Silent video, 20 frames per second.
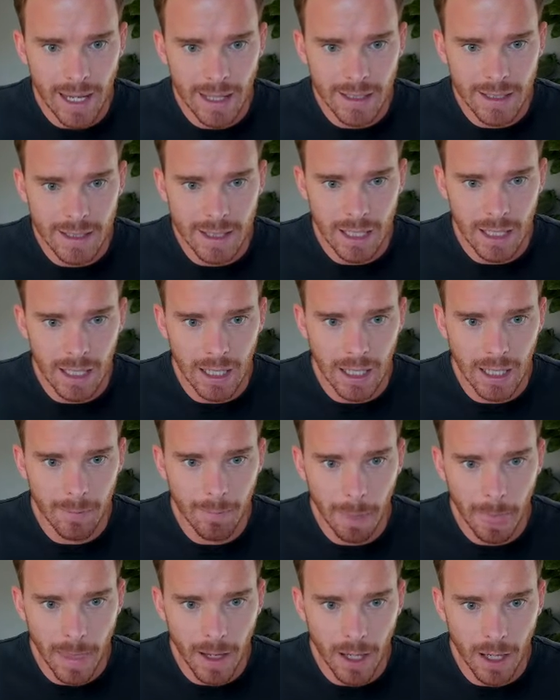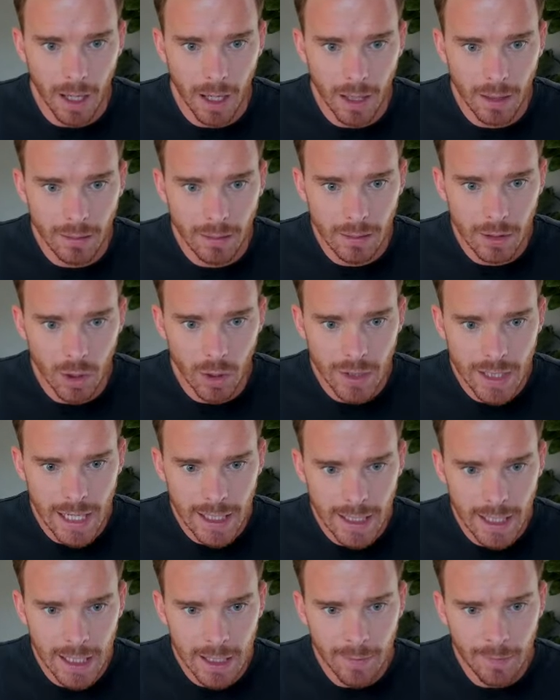as the
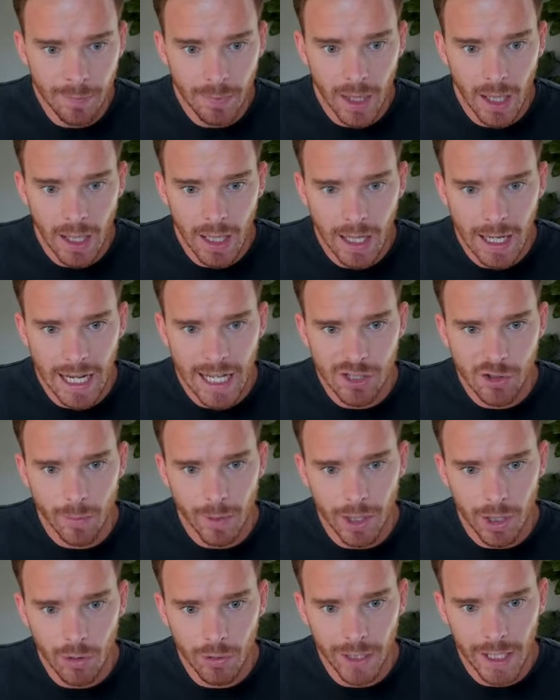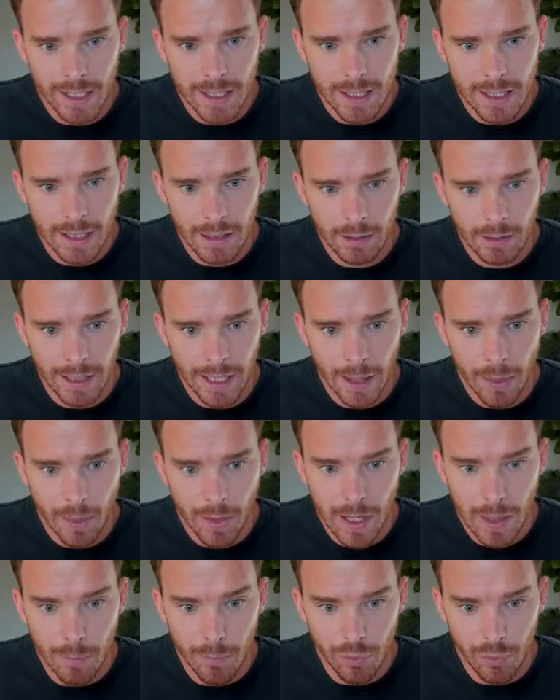contact here. And so I'm going to create a deal
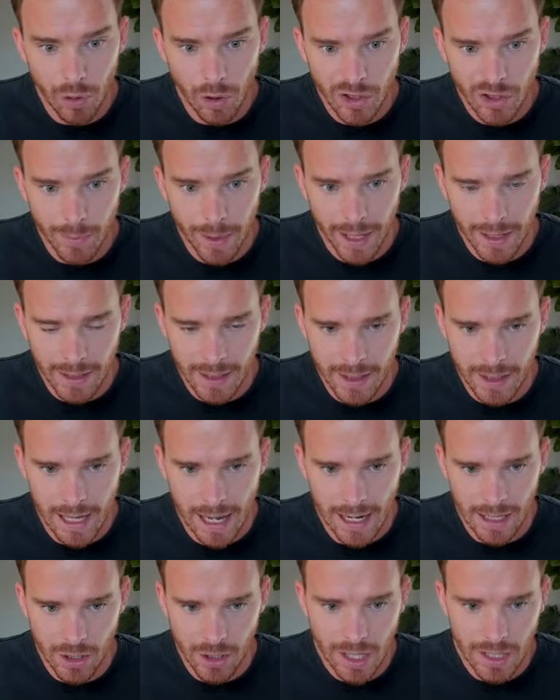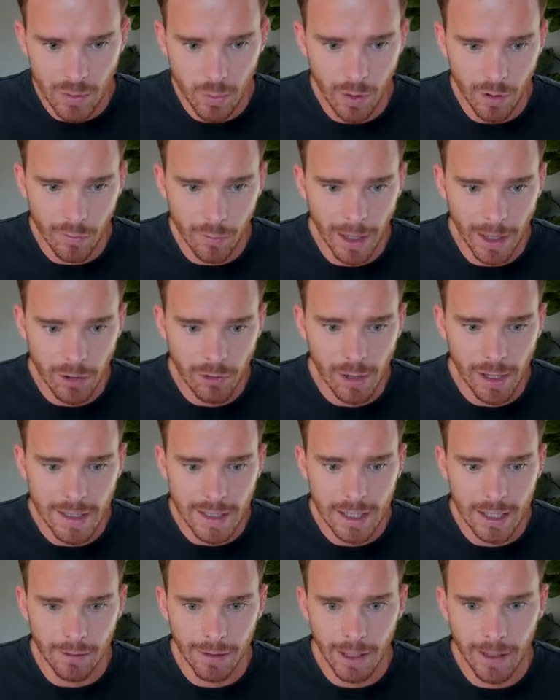in the prospect stage. That's one of my
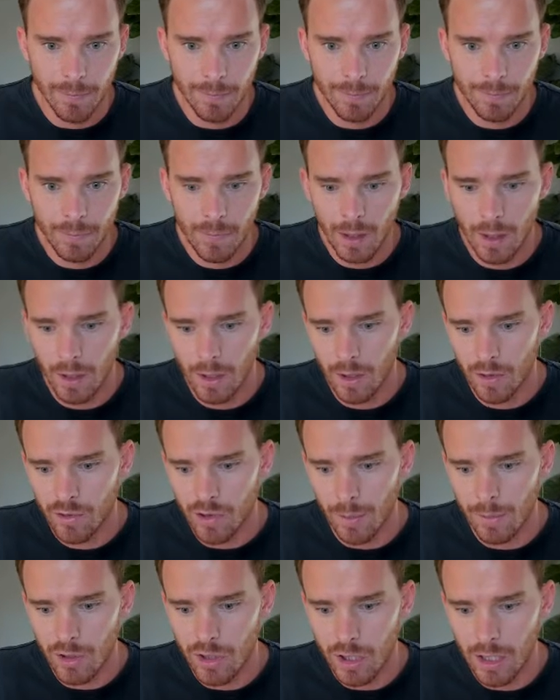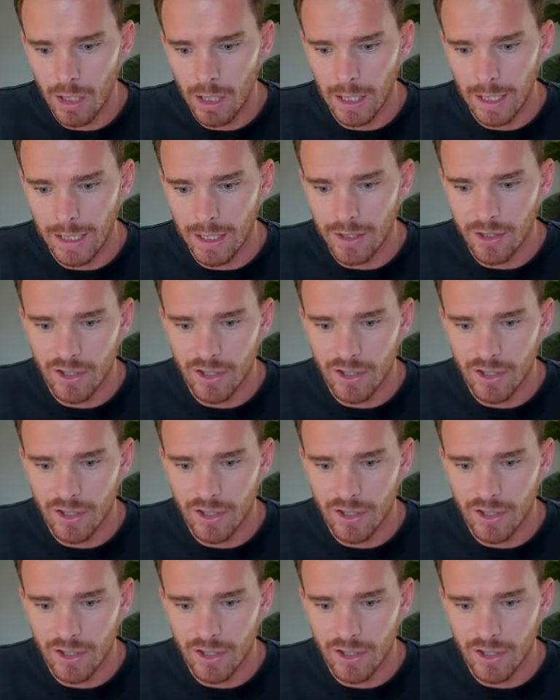criteria. So I'm just going to click